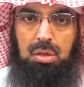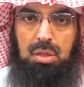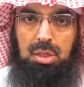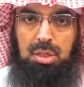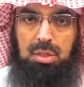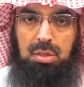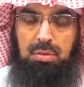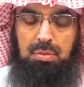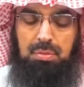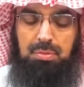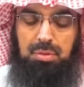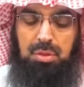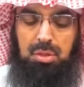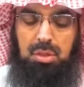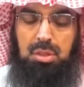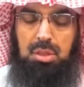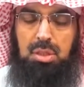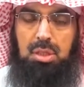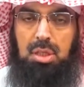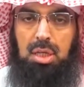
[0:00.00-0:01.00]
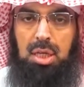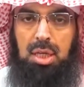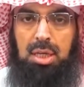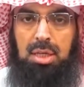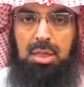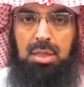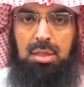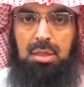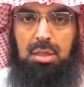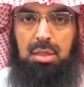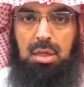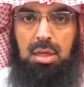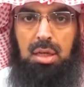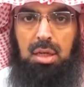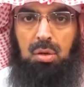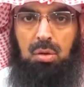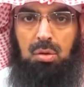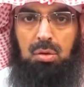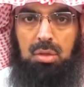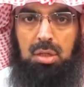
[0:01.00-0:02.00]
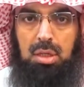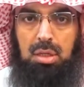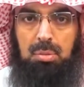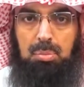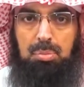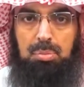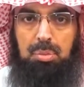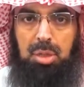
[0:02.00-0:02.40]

the